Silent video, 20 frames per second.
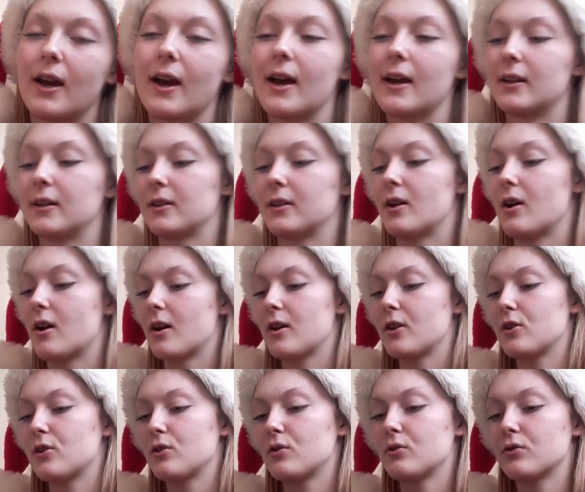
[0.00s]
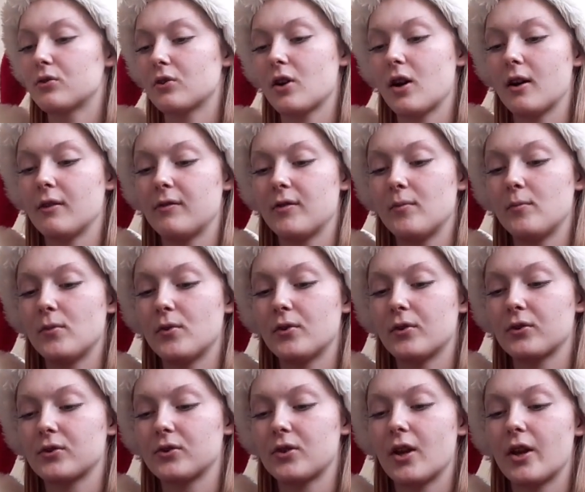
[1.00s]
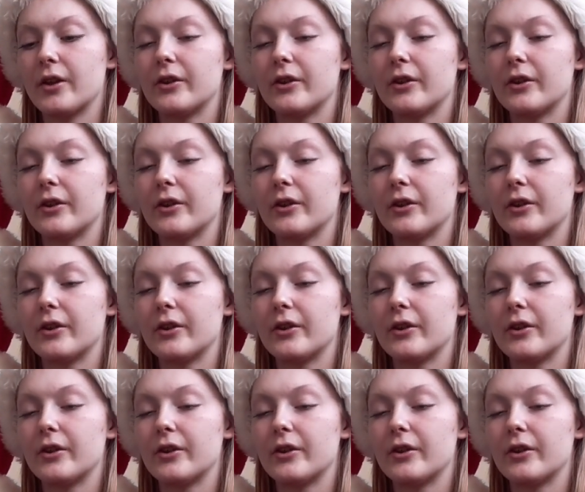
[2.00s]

and I use coffee mugs